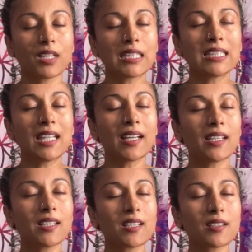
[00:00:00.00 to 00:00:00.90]

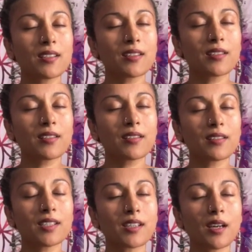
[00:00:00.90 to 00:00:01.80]
light
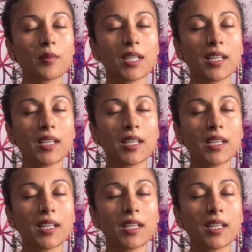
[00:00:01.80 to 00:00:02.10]
is coming